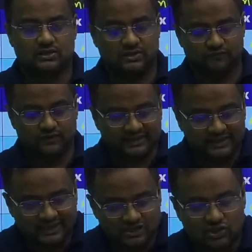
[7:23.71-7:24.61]
Then
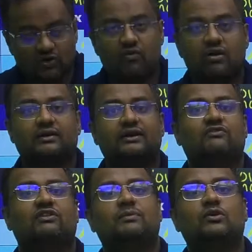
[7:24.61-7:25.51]
further addition of water, it
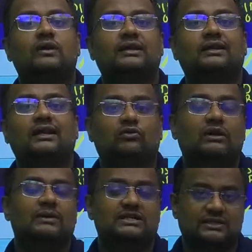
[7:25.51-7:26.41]
will be going in the liquid
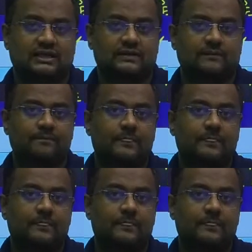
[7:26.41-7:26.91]
limit state.